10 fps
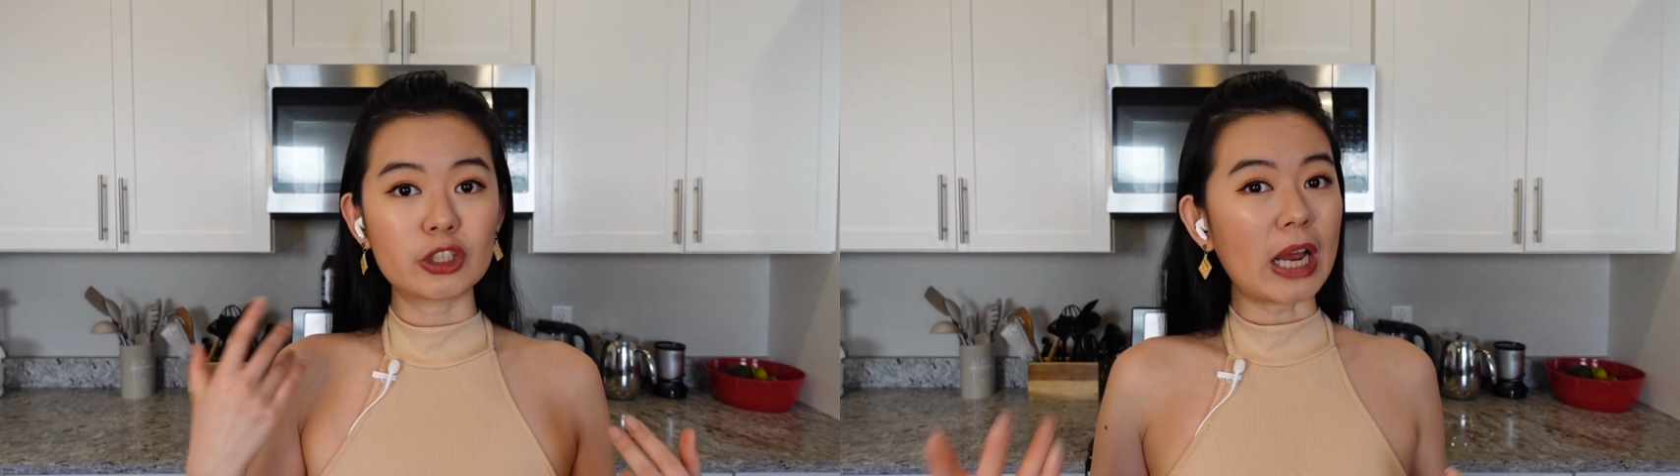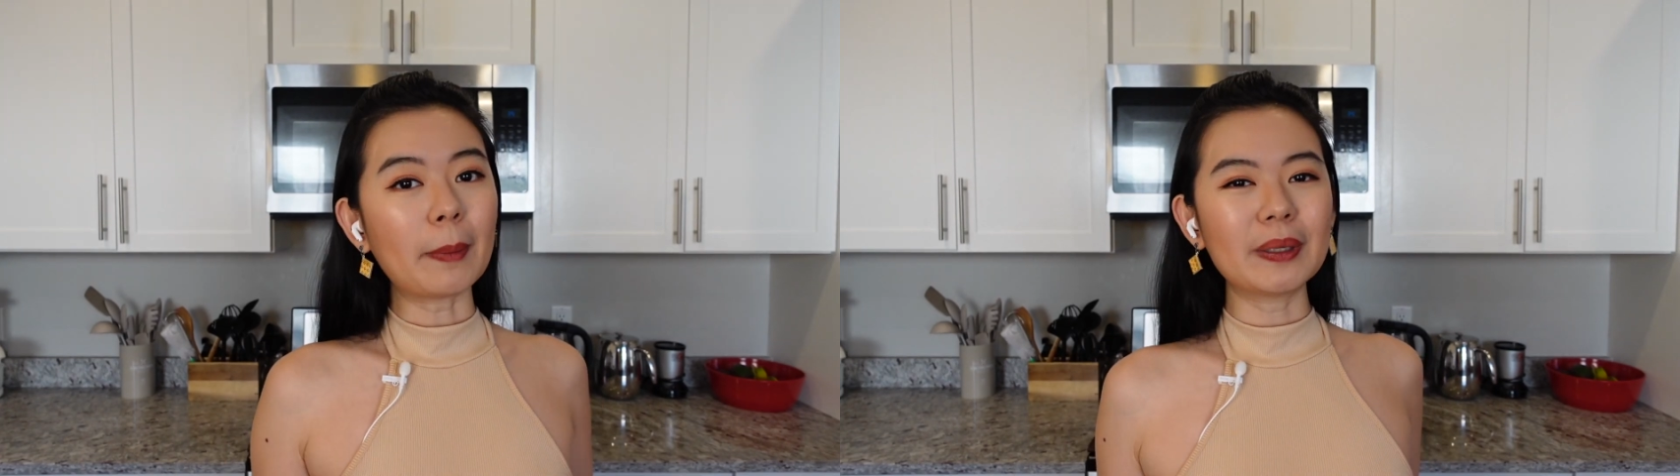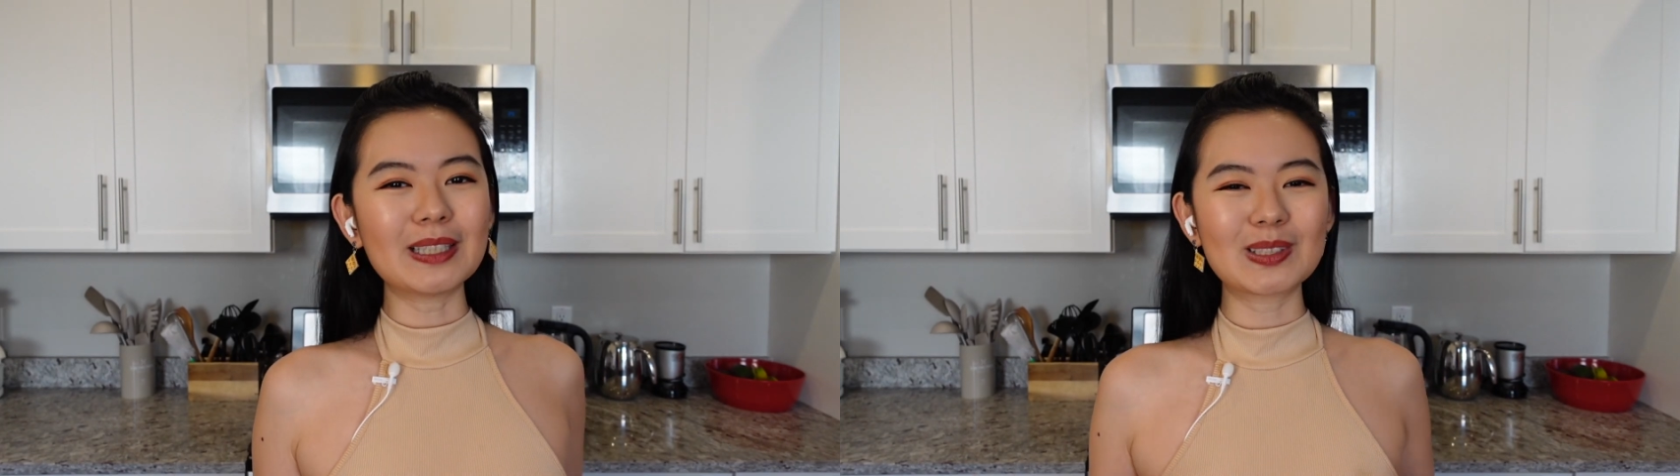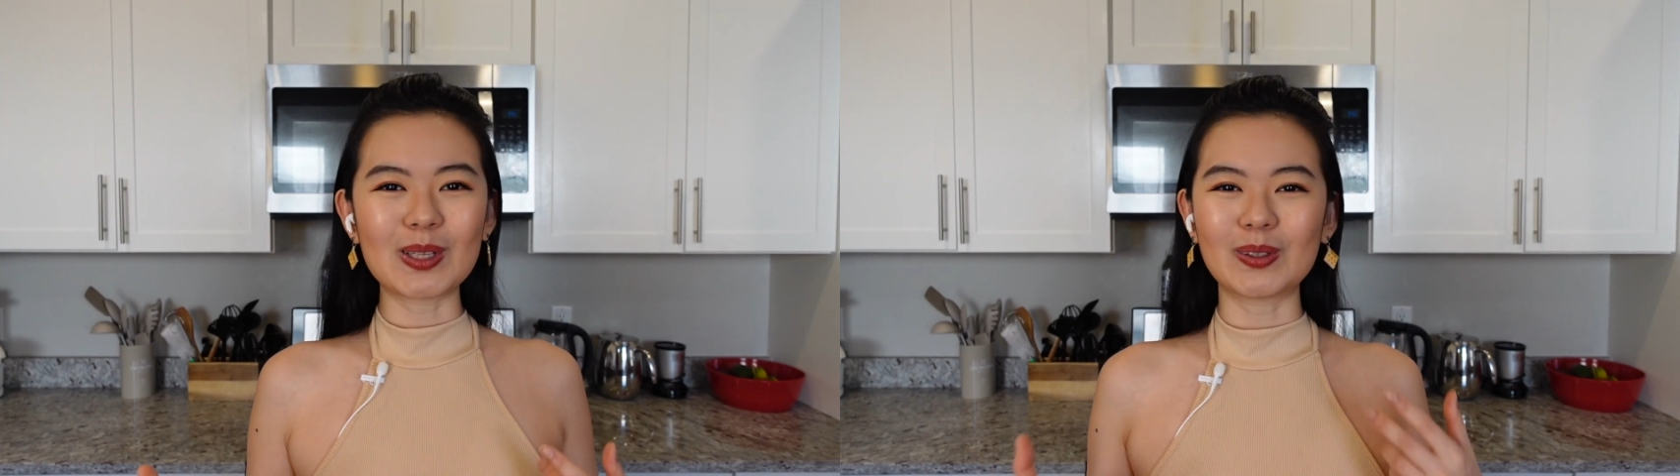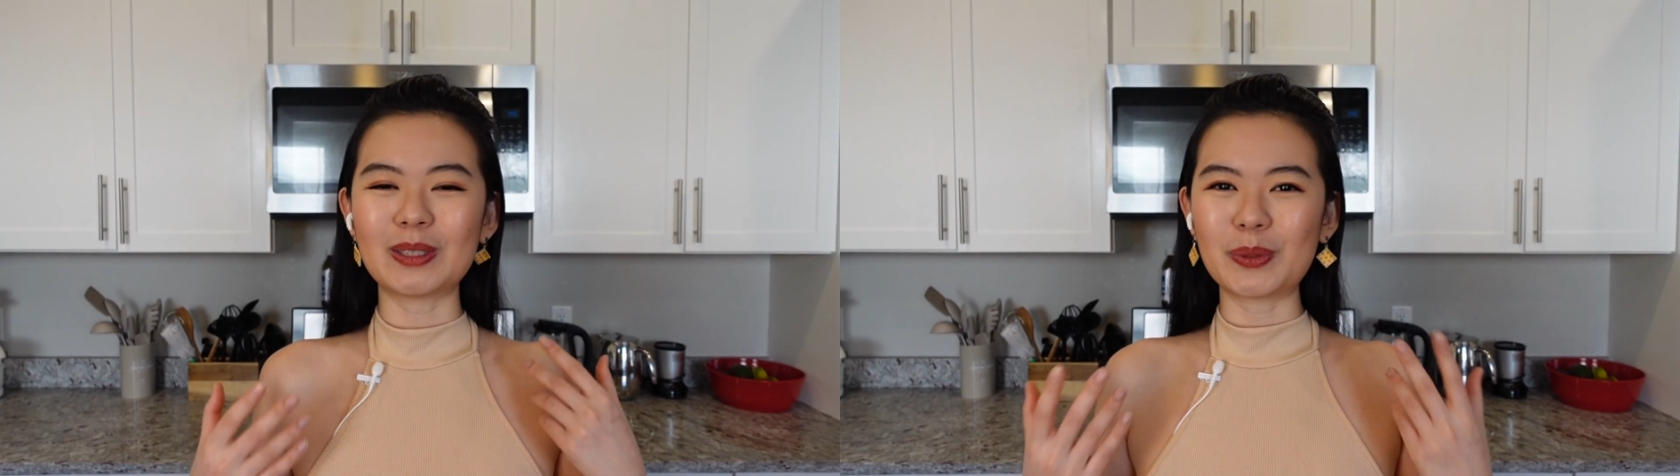The Japanese
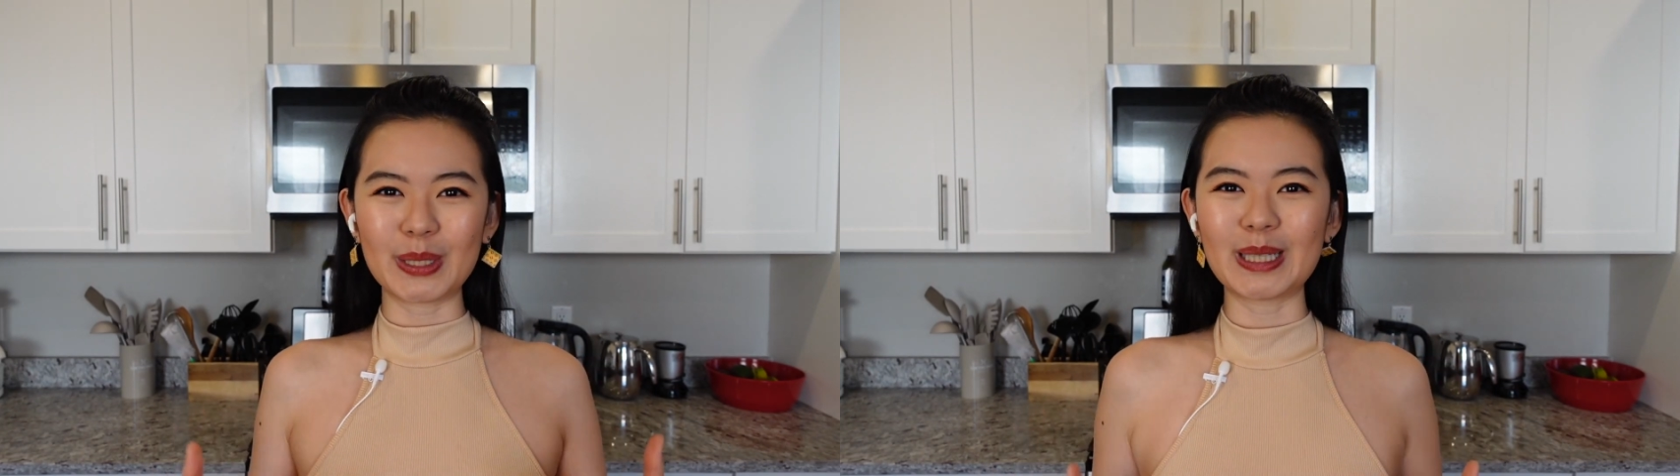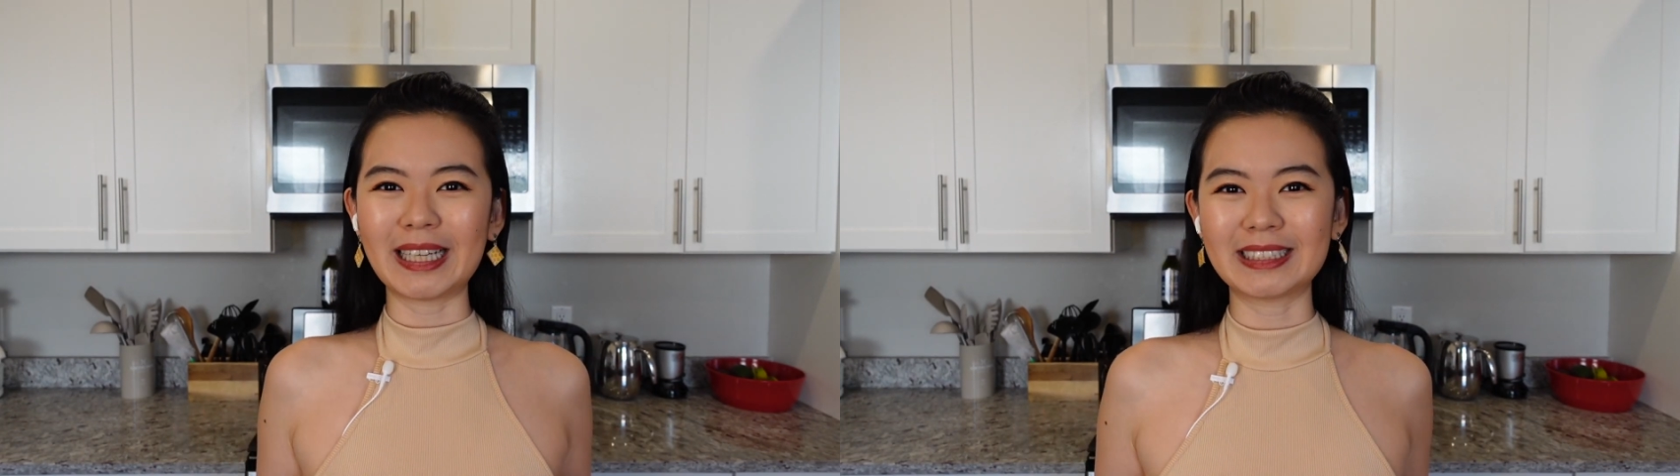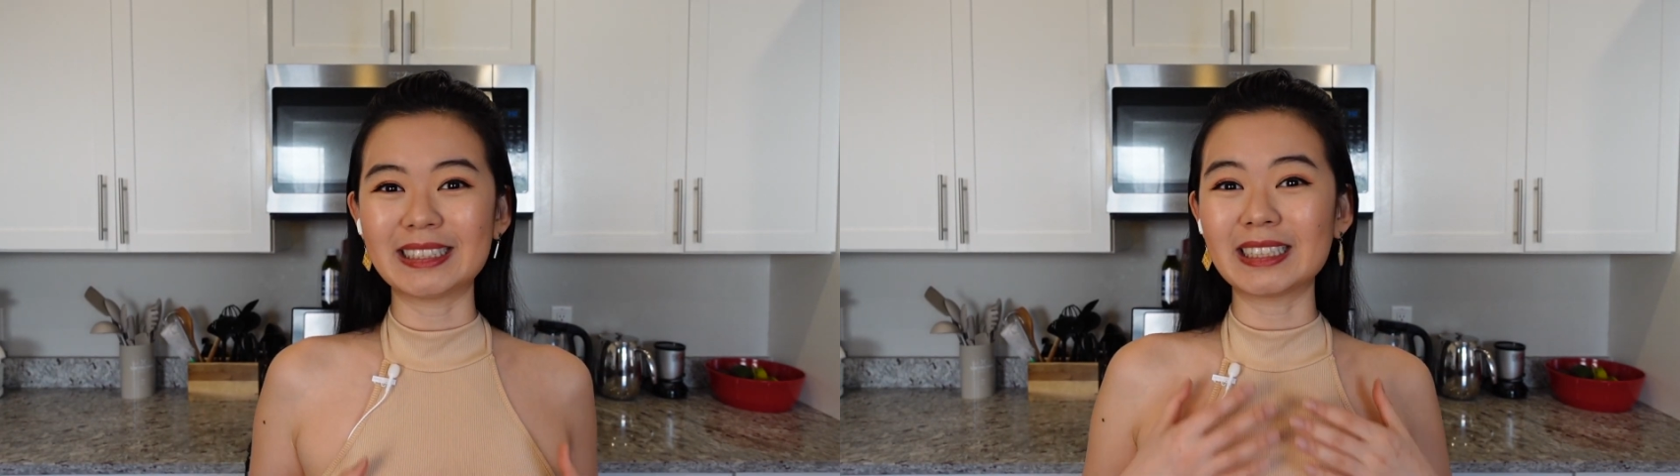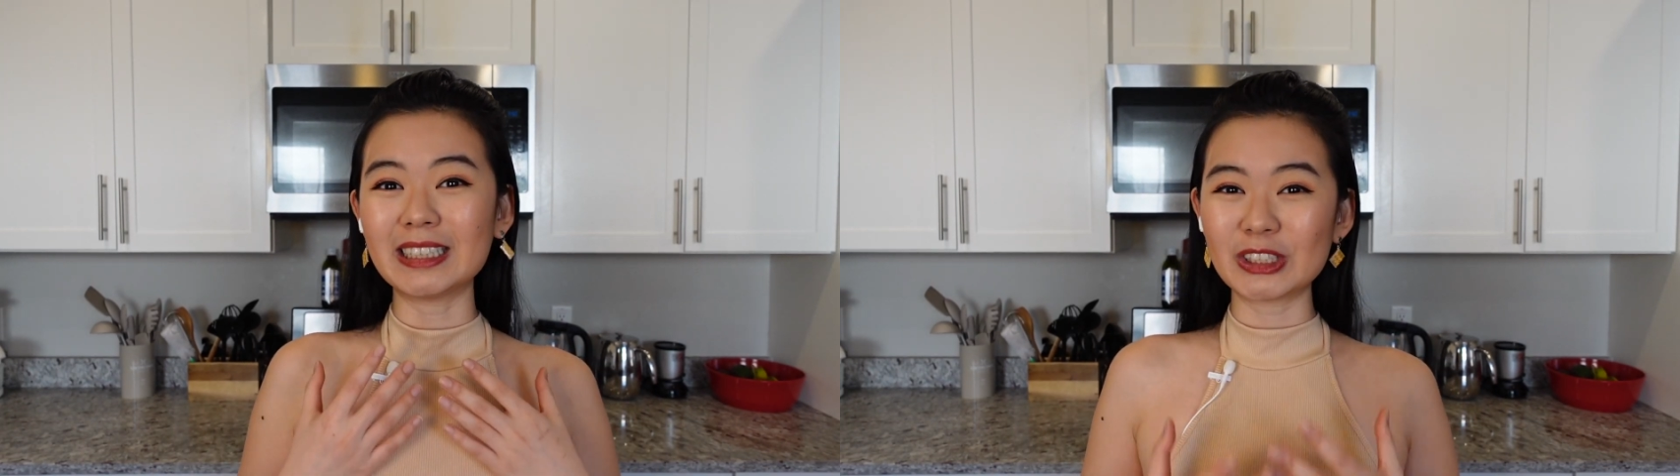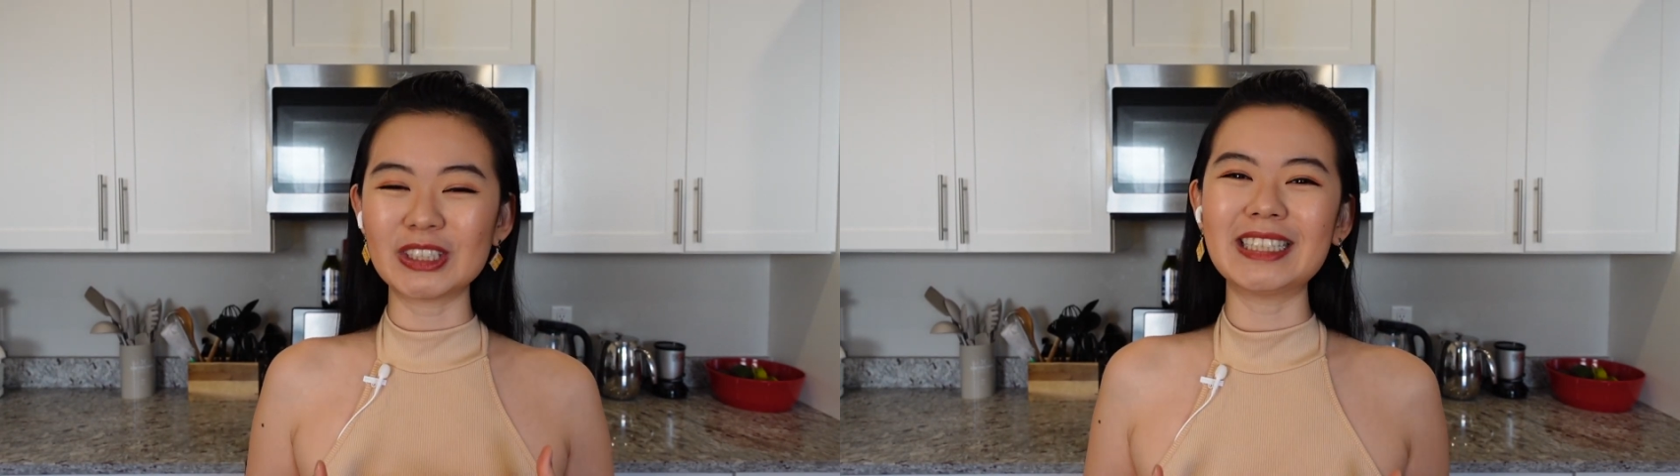slowly realized the
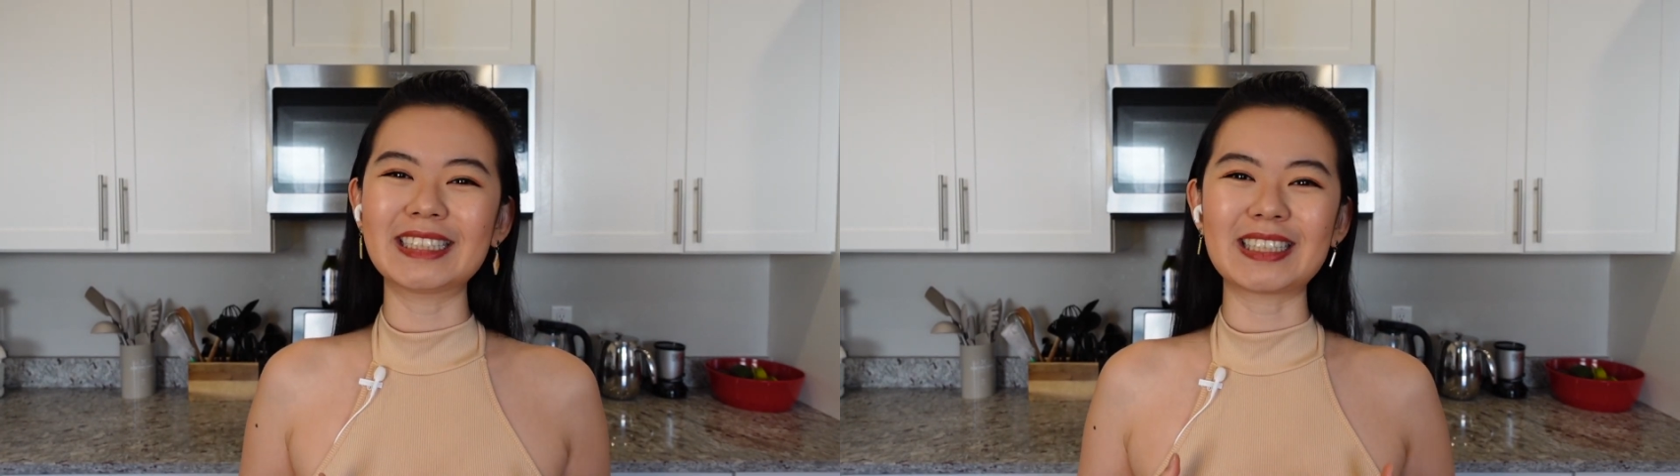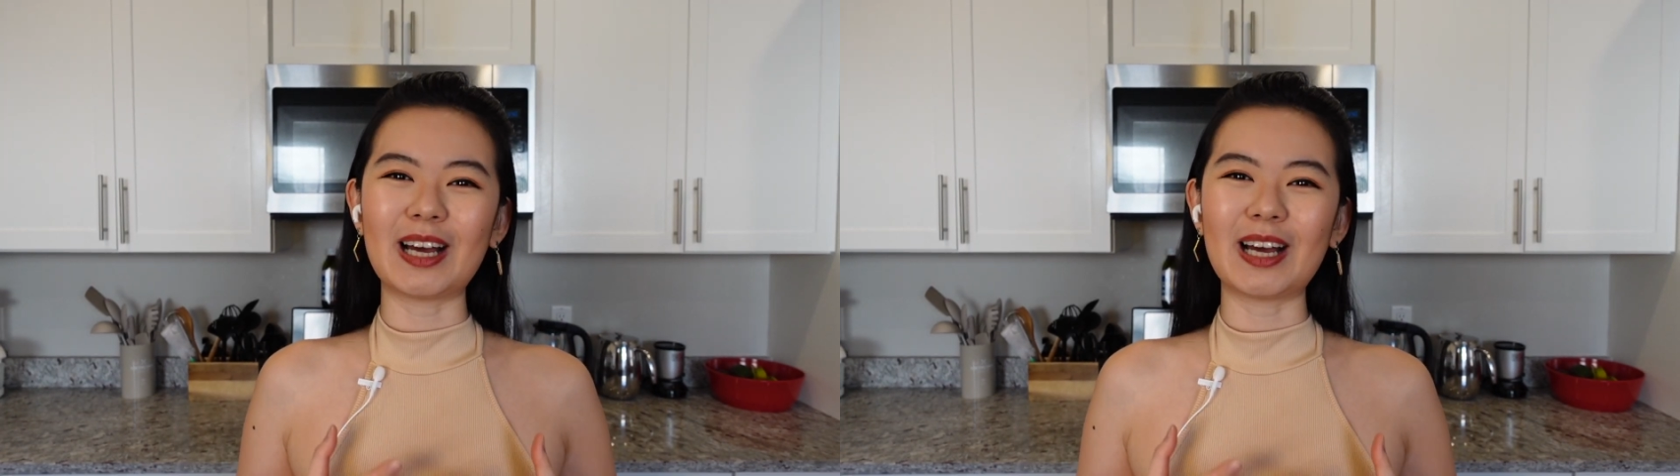deliciousness